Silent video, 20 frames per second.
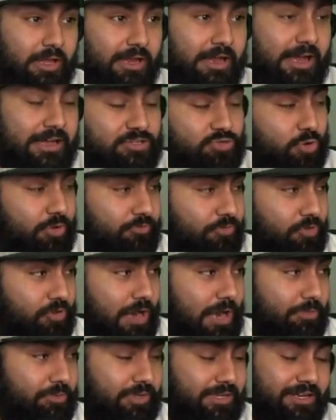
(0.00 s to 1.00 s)
guys going for
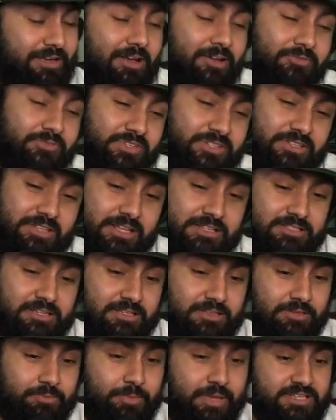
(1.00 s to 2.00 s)
grappling, and obviously that's
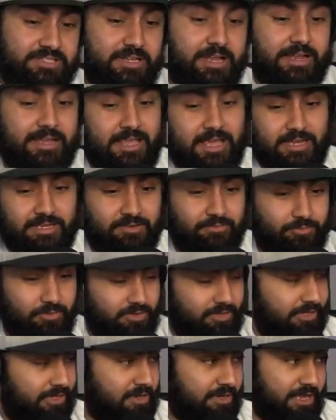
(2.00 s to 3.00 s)
not the best eye candy for,
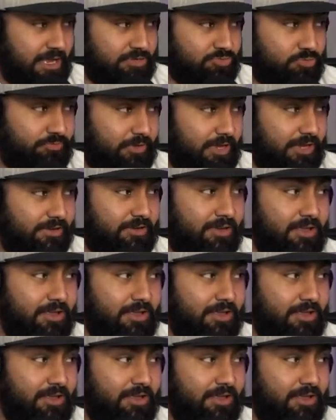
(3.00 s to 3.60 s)
like, a casual fan.